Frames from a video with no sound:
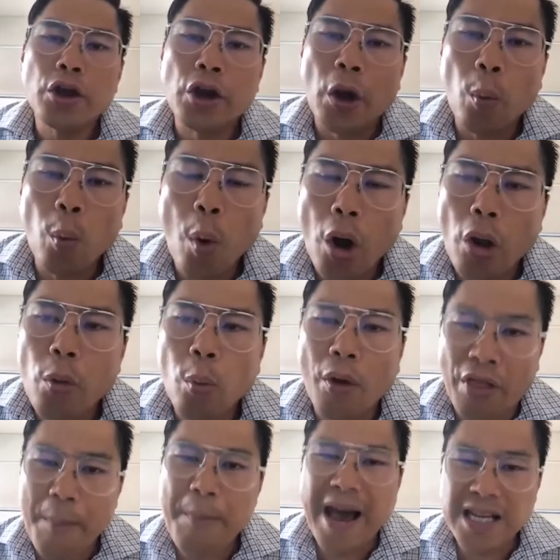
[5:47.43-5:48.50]
what
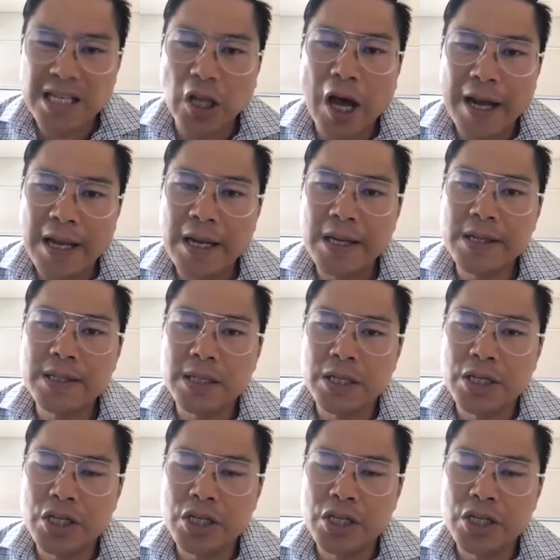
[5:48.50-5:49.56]
their baseline is in
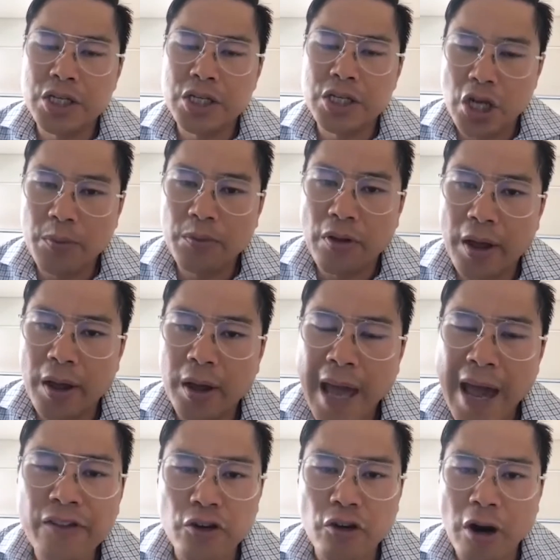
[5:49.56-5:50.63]
terms of their
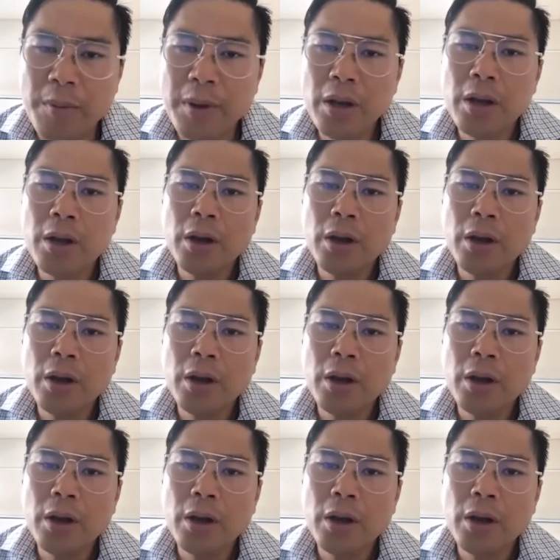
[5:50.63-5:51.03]
cancer treatment,